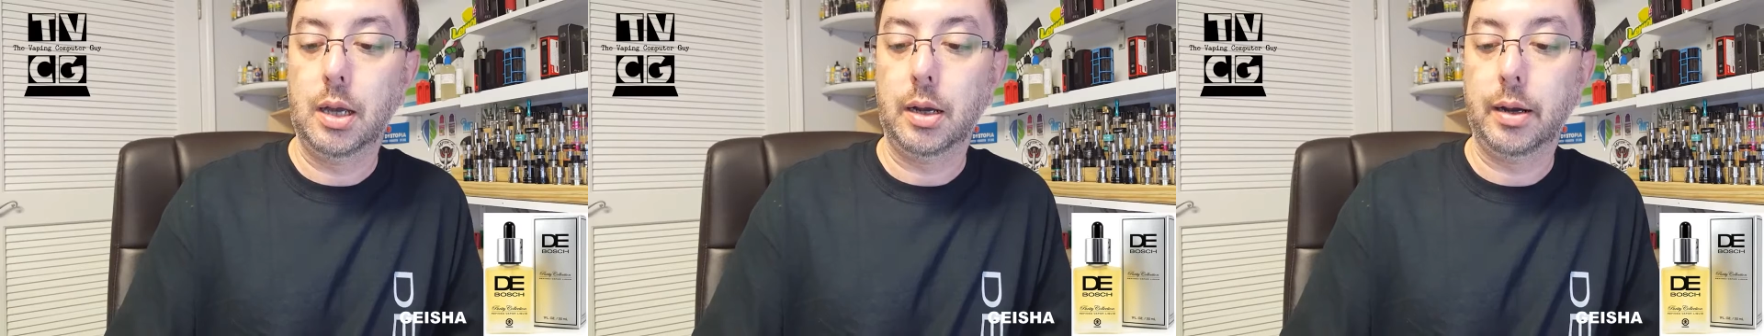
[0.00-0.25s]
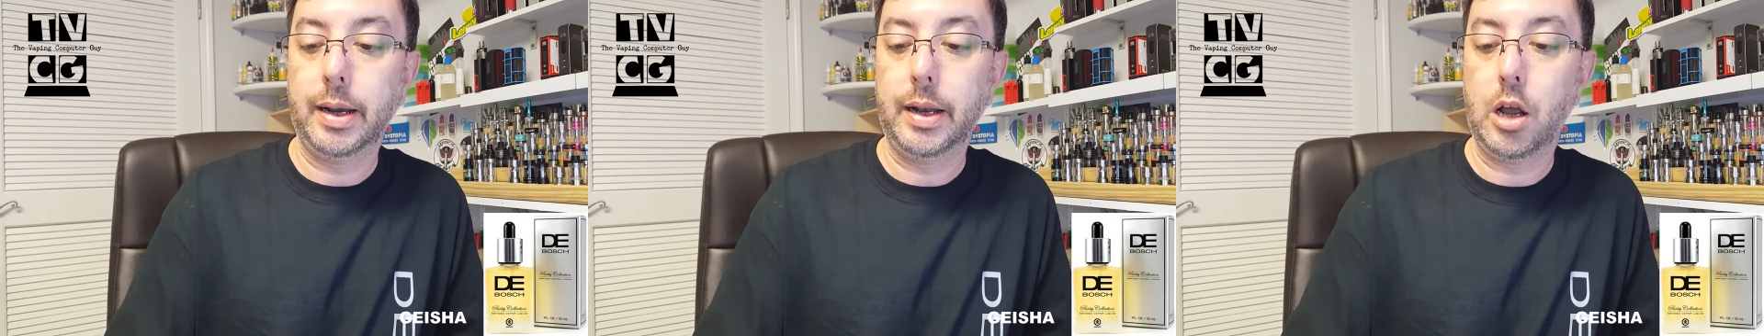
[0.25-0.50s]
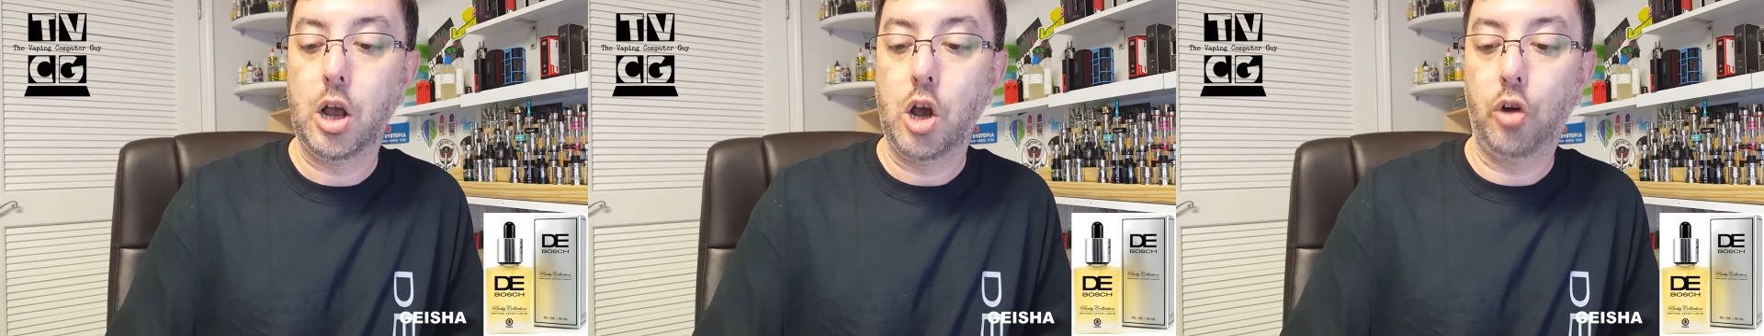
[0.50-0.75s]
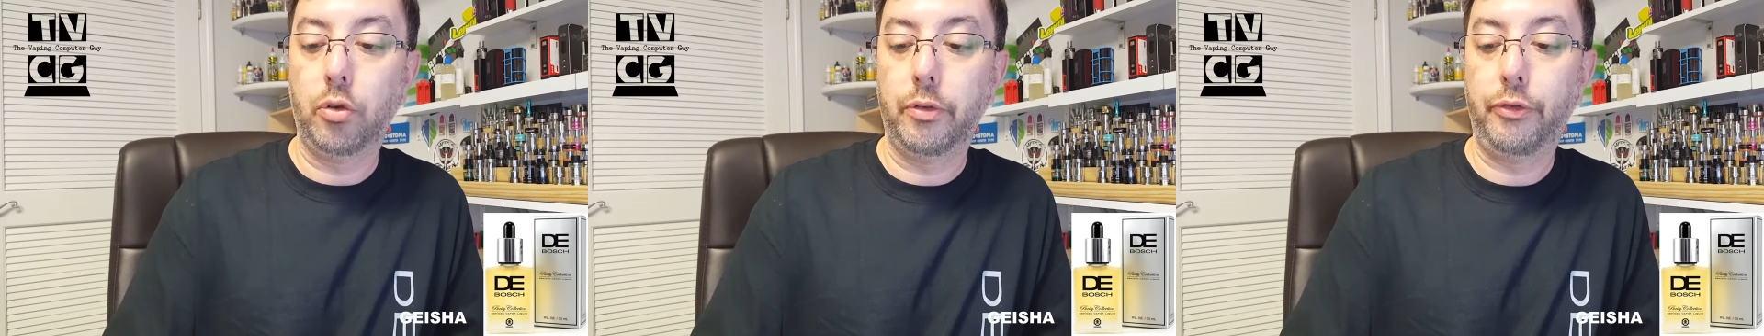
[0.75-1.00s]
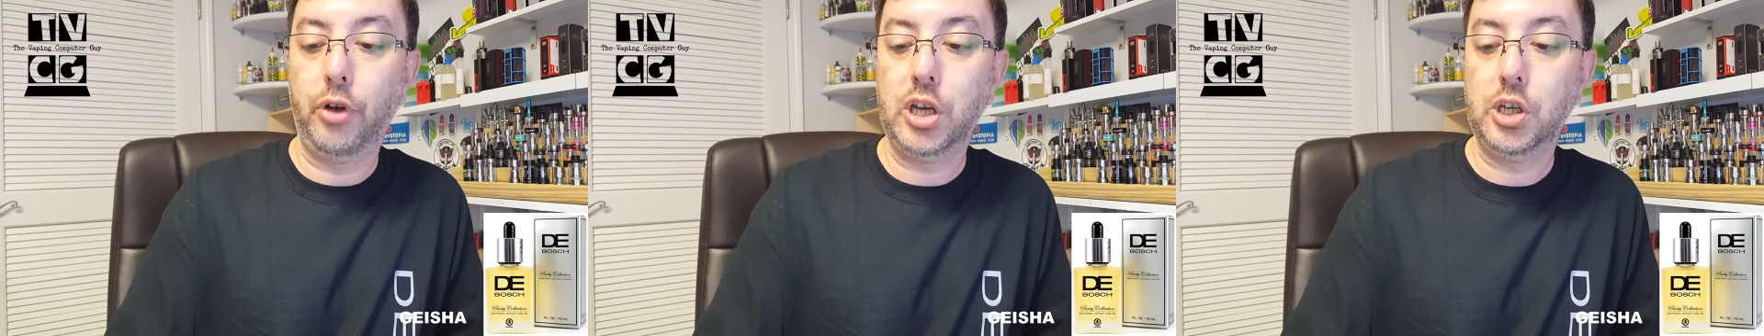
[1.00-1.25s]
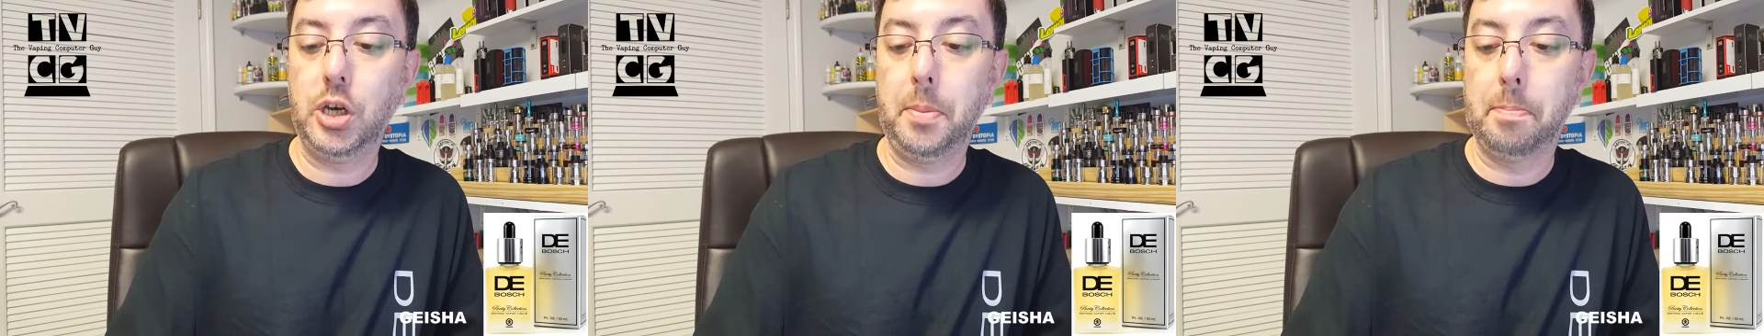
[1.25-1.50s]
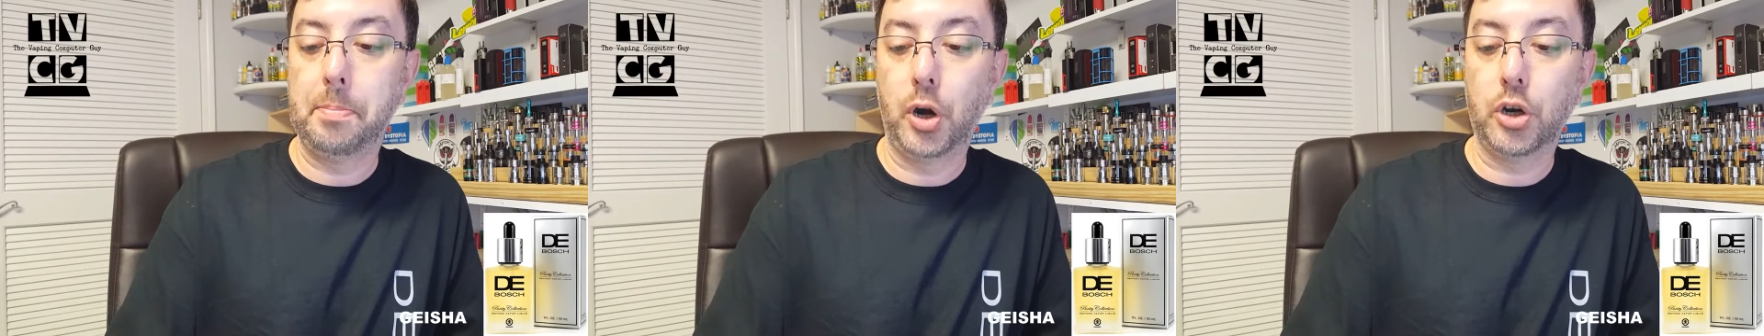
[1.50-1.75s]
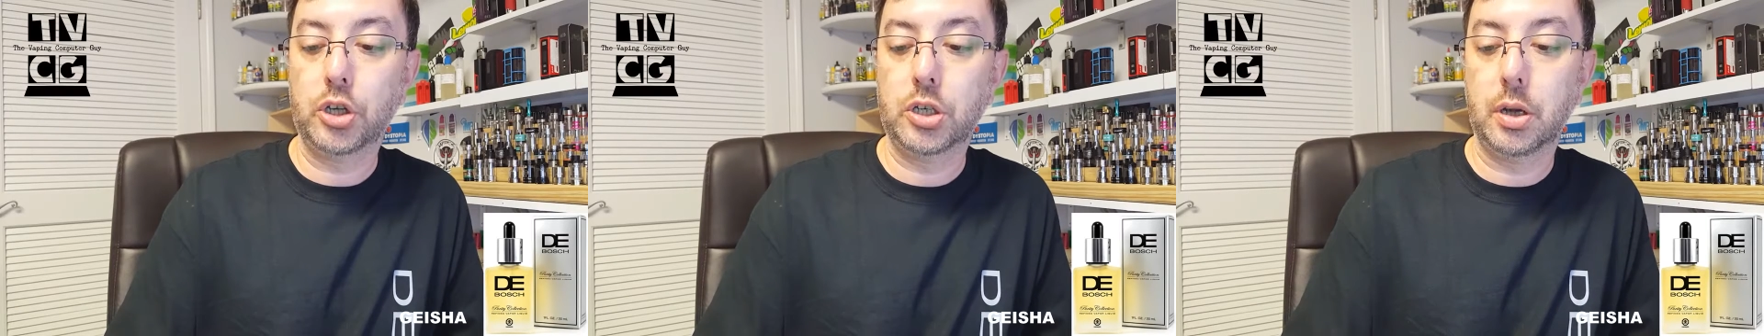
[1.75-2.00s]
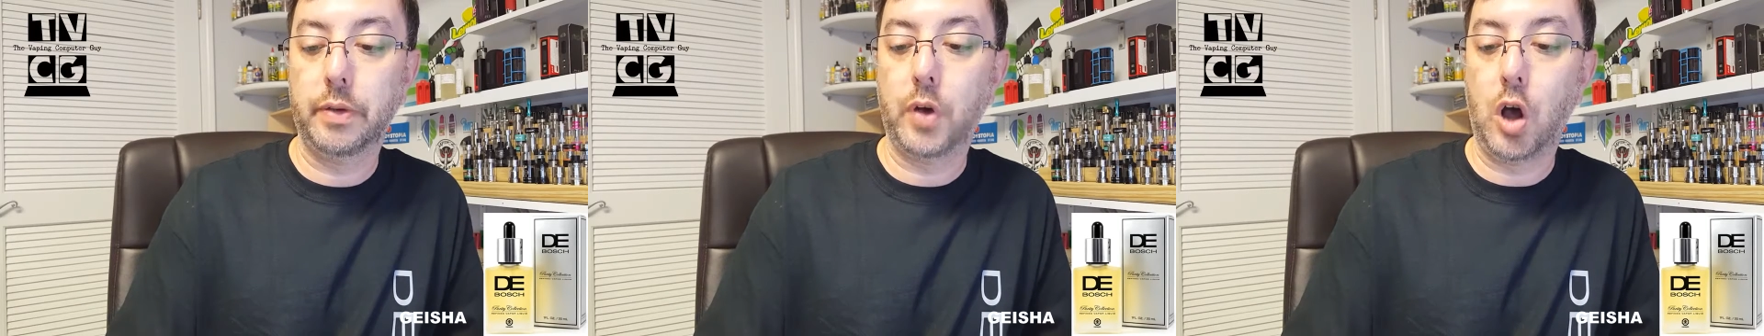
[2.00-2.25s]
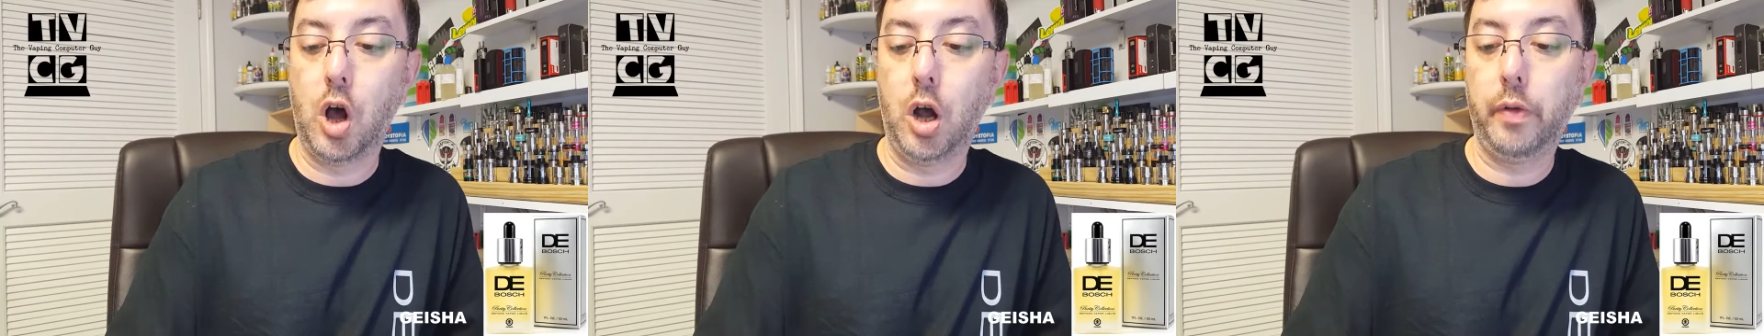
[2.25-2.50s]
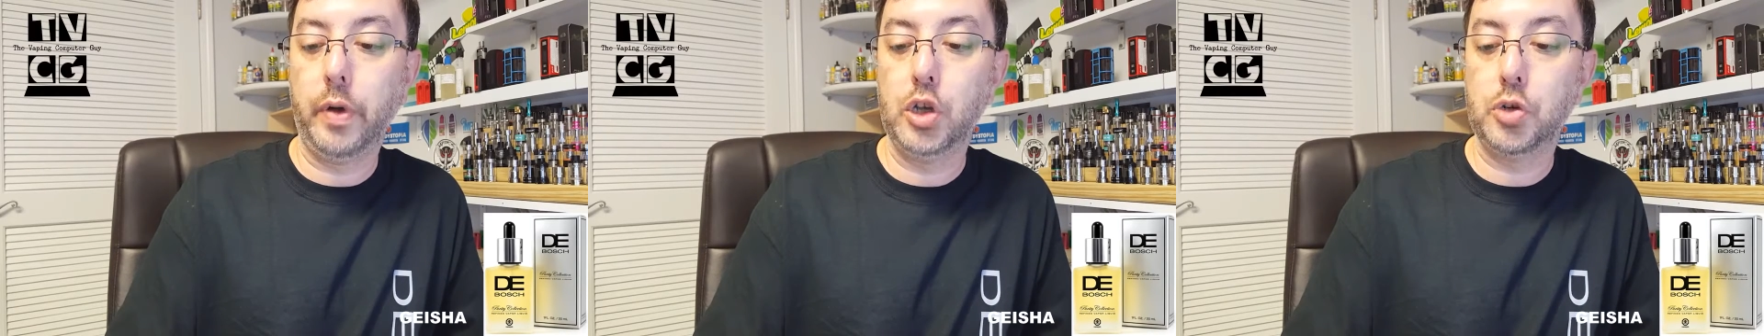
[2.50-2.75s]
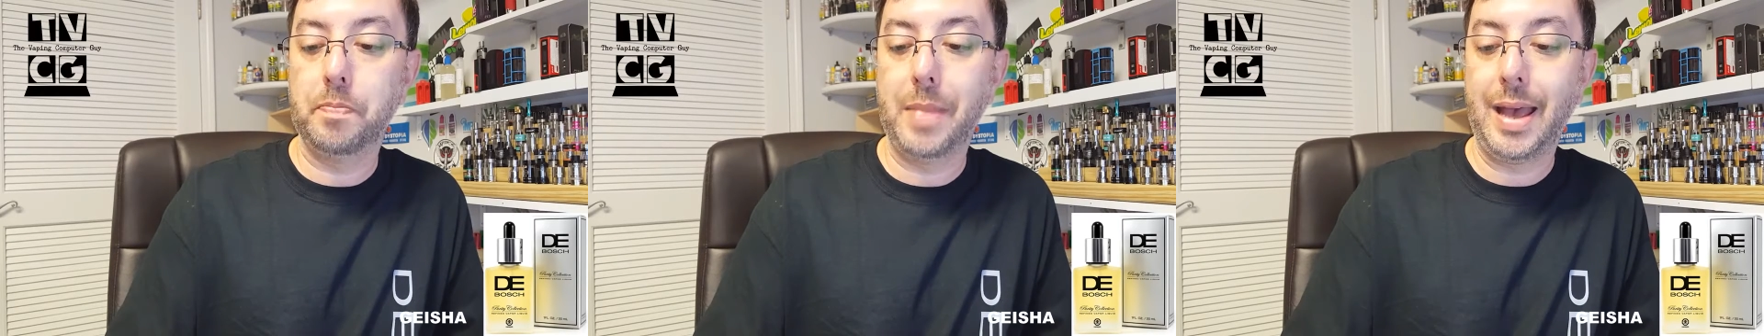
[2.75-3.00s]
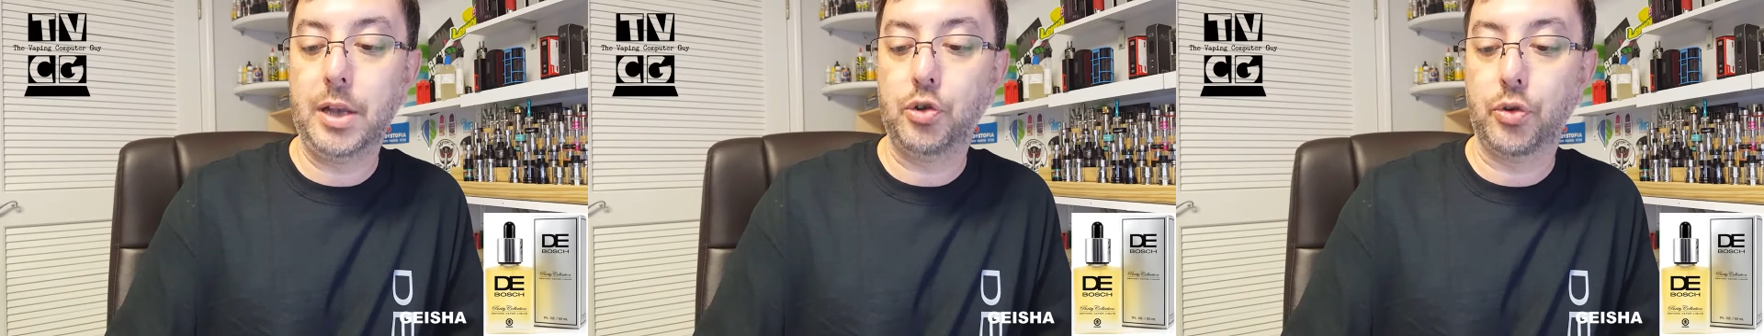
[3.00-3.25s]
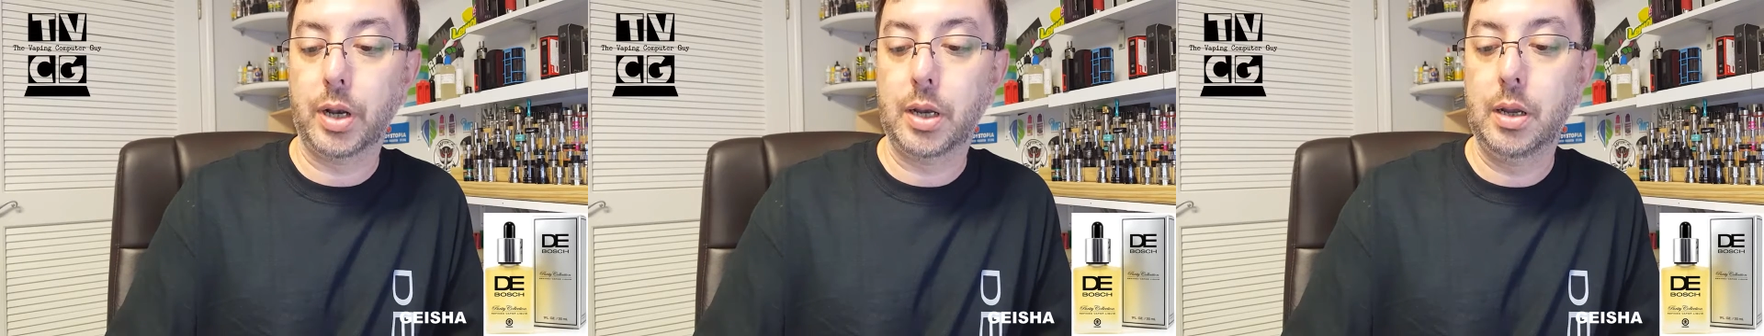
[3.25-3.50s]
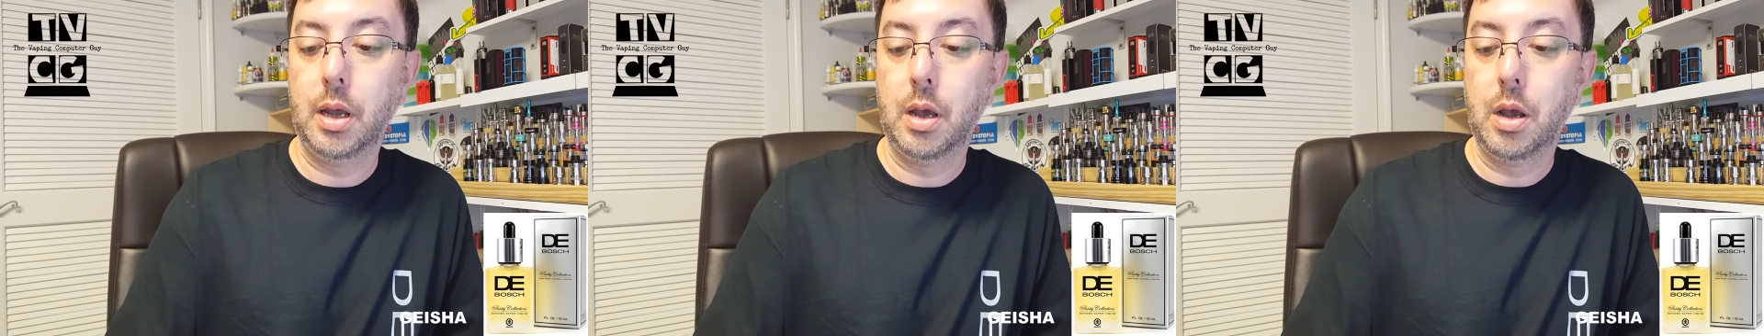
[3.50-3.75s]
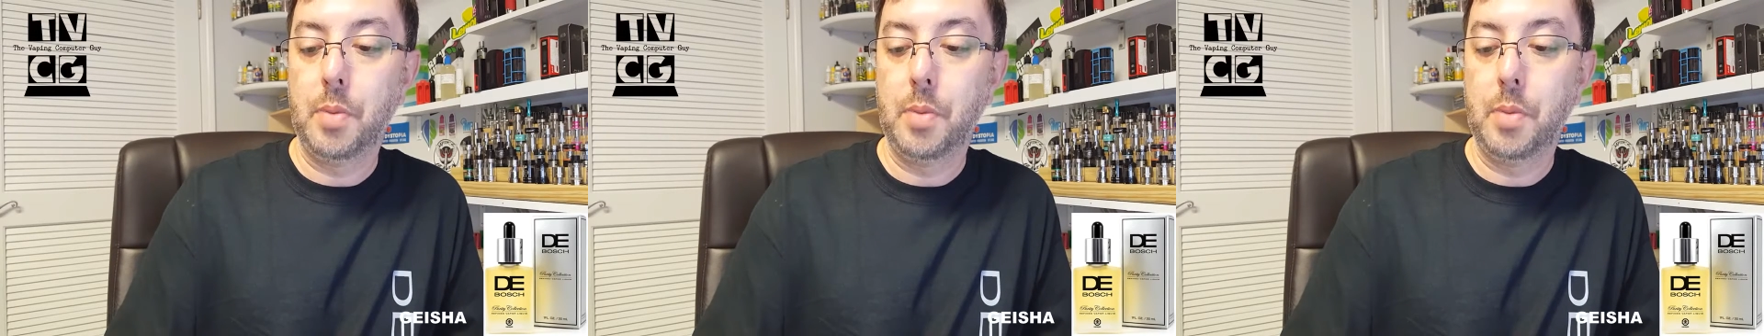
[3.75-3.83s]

All right, a refreshing burst of orange mandarin